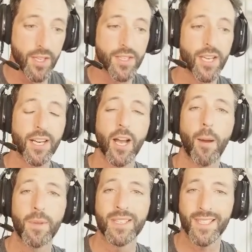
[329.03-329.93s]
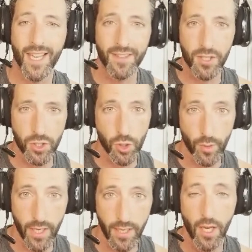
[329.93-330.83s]
He's gonna come and set this
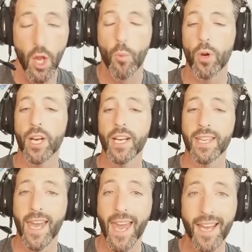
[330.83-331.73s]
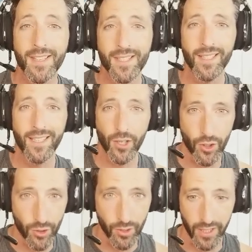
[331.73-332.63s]
screen. We're gonna cancel it
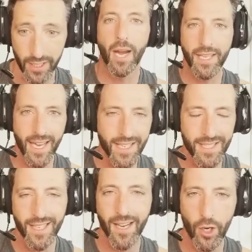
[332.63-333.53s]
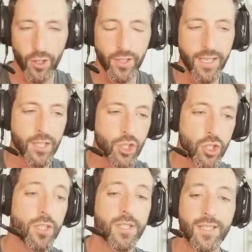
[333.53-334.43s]
early. By canceling it early, it
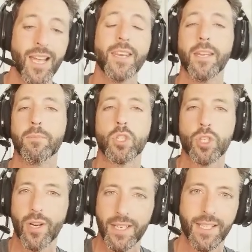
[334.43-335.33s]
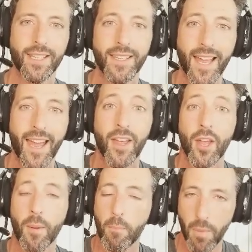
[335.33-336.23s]
should send him straight to the net
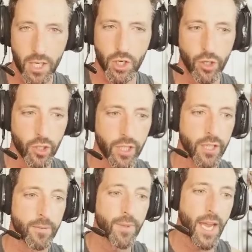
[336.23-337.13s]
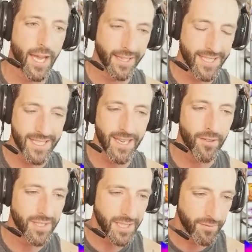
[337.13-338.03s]
much earlier. And let's see how
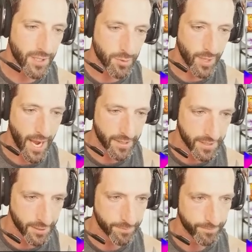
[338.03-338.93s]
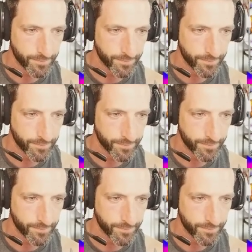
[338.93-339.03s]
the defense reacts here.